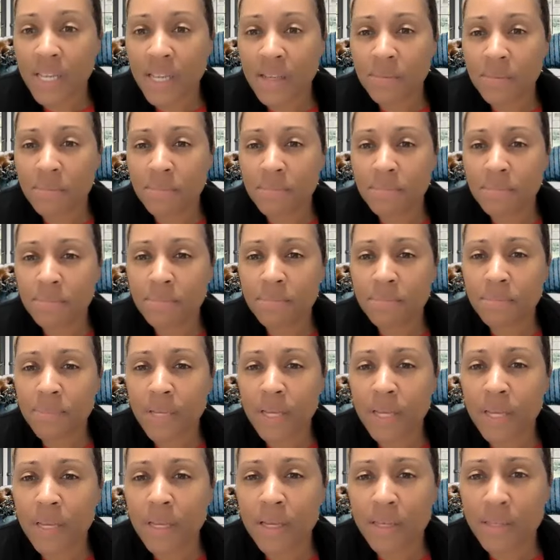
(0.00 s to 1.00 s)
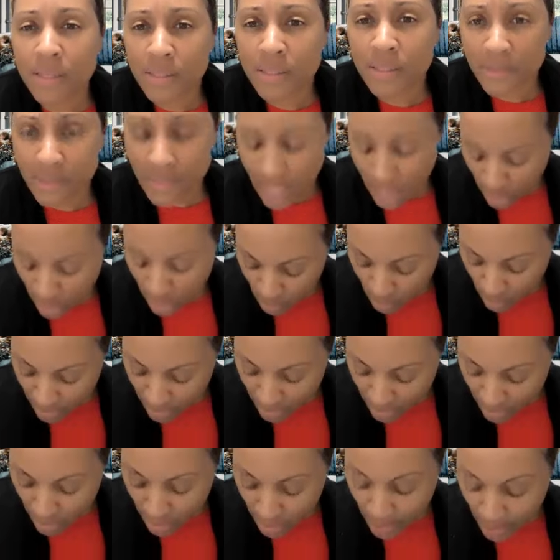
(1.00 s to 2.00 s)
up uh, the
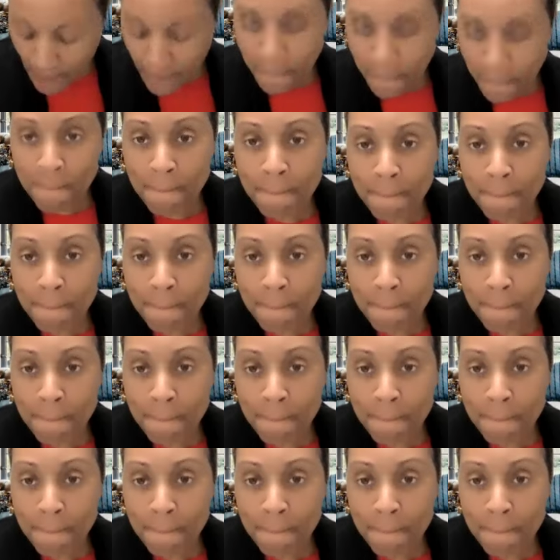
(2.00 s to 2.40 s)
scripture.